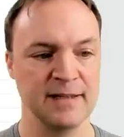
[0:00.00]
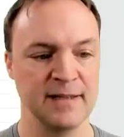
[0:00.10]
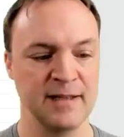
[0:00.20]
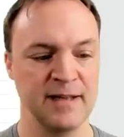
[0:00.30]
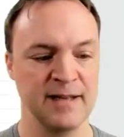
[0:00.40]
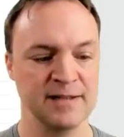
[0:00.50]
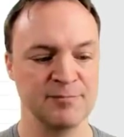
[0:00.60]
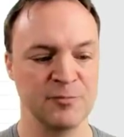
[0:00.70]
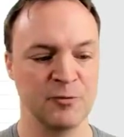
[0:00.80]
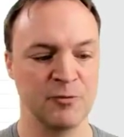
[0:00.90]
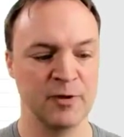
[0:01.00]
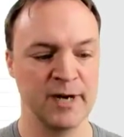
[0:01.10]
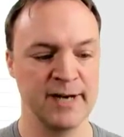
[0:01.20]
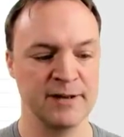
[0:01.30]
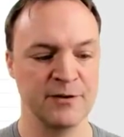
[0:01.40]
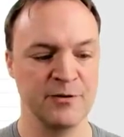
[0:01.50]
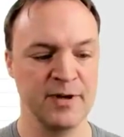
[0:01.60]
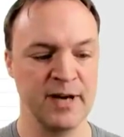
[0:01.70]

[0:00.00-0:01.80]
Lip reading: this right through